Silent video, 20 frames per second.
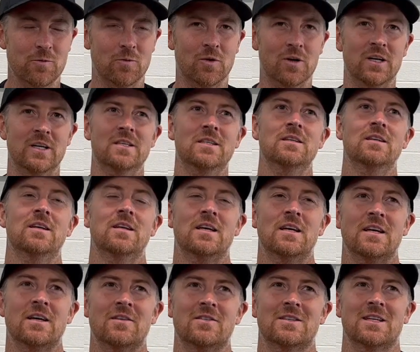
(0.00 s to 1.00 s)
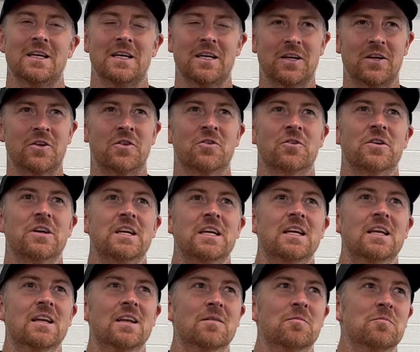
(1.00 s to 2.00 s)
one, it's like
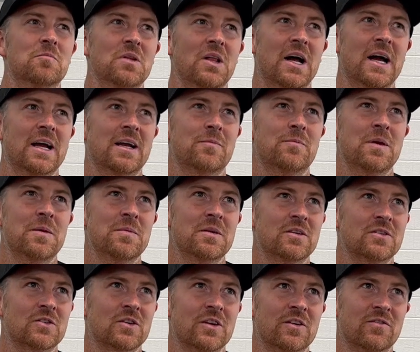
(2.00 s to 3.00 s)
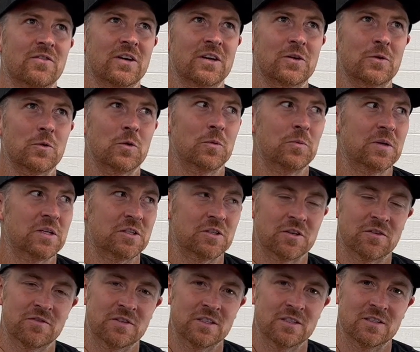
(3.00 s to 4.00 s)
green and black. Maybe I'll try to find a cool picture
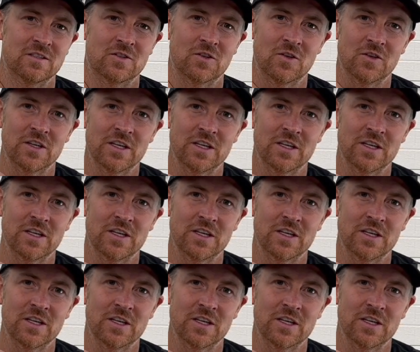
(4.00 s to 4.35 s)
of it and show you